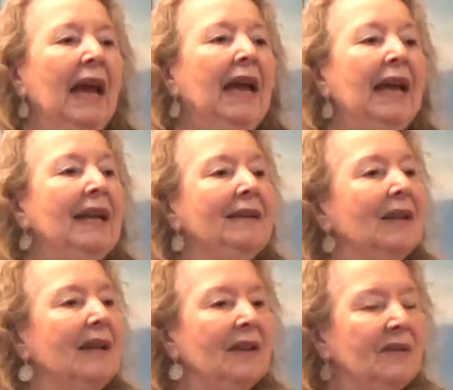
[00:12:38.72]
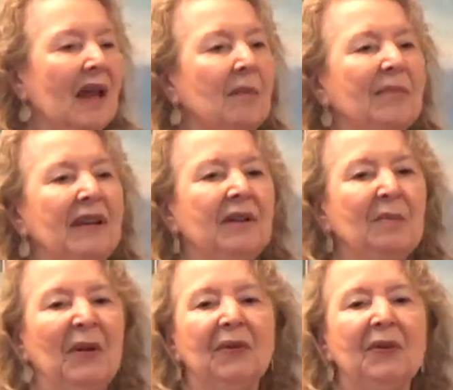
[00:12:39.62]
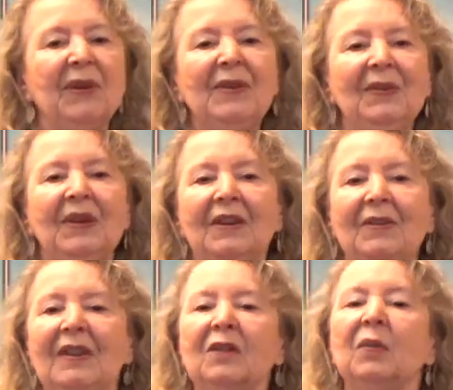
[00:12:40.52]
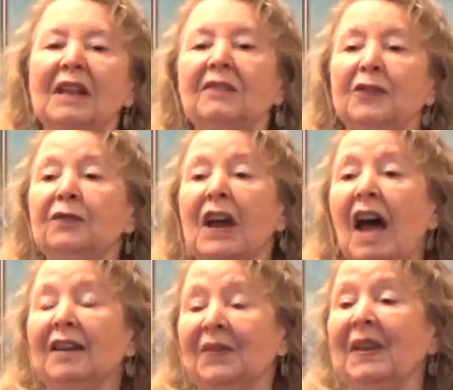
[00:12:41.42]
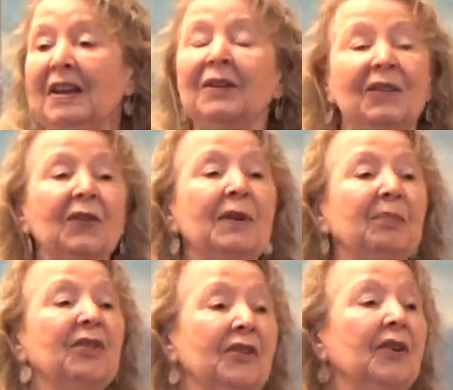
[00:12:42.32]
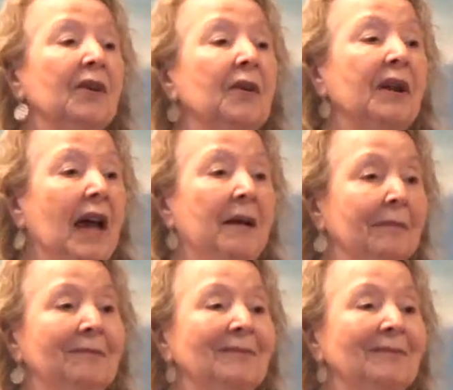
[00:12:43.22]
And Islam being the most recent, it says, well, if you've got a sacred scripture, you're okay.